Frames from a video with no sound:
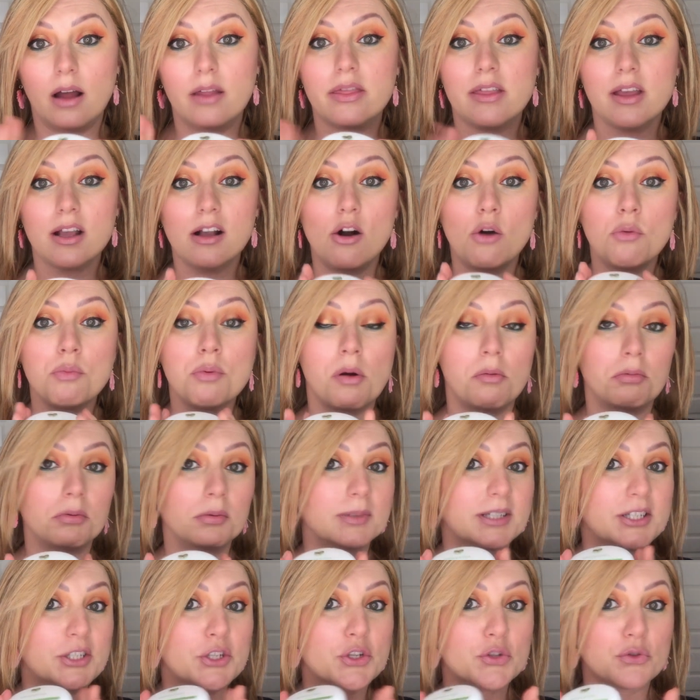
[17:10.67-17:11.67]
I think I'll
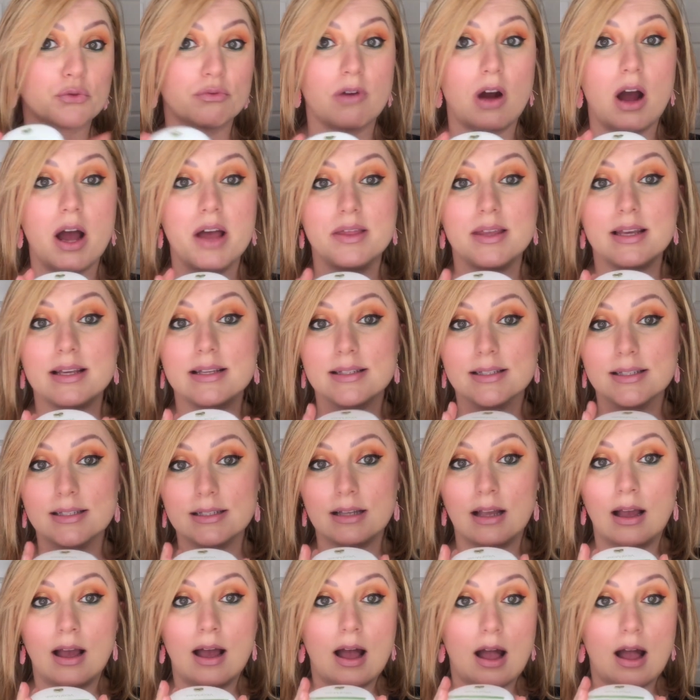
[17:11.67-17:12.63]
probably try this